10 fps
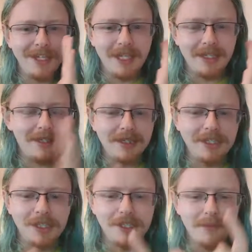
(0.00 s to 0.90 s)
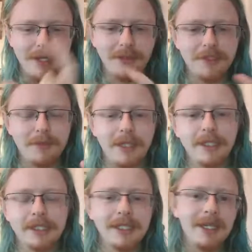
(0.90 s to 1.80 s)
this is just a matter of
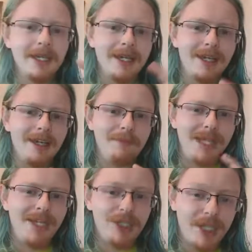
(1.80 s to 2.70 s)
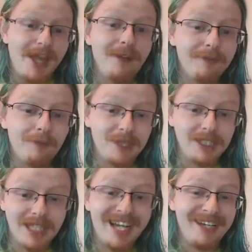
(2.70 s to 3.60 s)
semantics. HF, which
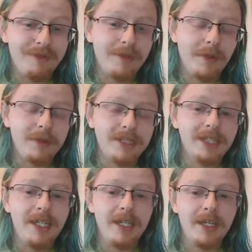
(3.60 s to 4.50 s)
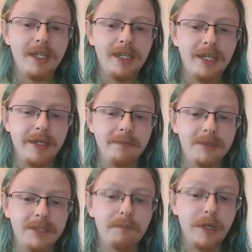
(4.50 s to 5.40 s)
is high frequency,
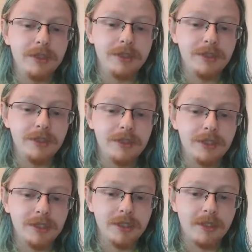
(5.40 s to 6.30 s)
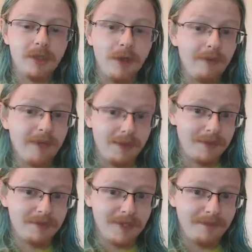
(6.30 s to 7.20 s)
bounces off the
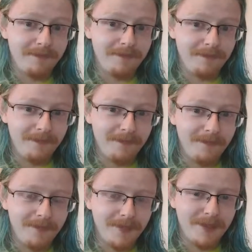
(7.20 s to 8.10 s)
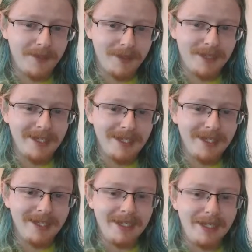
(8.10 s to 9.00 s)
atmosphere. Okay.
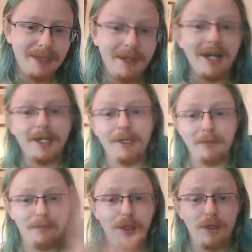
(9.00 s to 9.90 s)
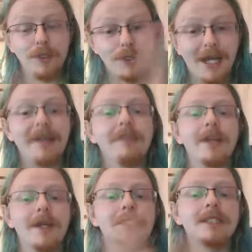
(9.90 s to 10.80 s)
And below. So high
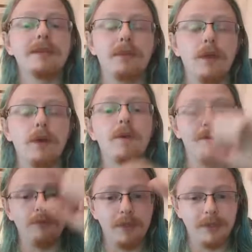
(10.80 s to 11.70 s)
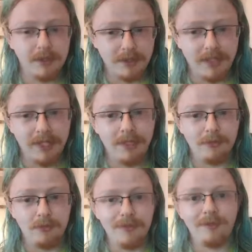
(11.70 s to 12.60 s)
frequency and below will
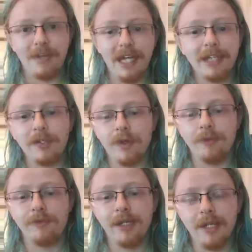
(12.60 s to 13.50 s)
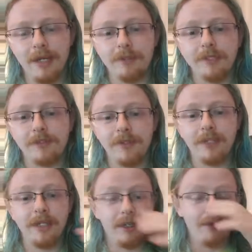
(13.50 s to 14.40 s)
reflect off the
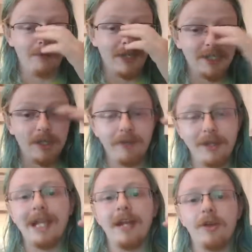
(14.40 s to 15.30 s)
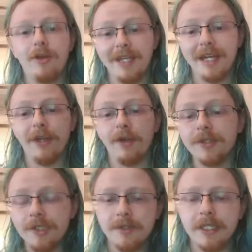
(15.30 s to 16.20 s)
atmosphere. It reflects off a layer called the
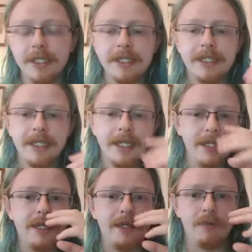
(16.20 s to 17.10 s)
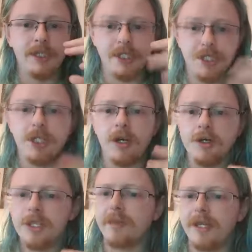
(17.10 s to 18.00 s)
ionosphere, which is
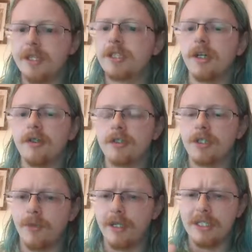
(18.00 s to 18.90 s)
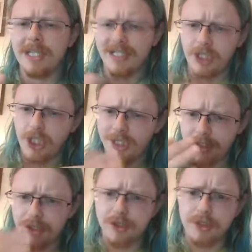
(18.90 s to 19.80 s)
charged by the sun, so it
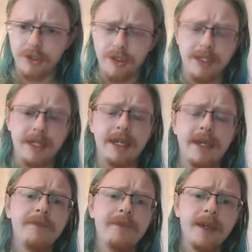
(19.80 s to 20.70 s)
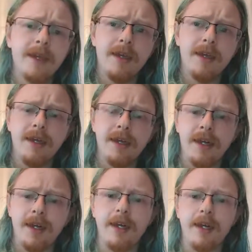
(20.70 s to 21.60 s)
changes during the day.
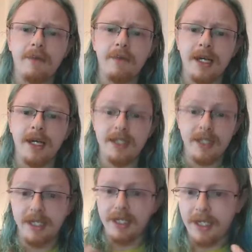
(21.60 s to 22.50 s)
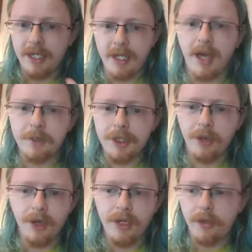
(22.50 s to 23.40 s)
And in amateur
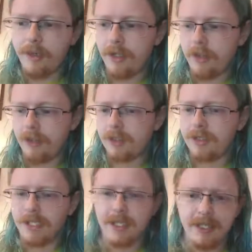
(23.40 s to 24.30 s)
radio we use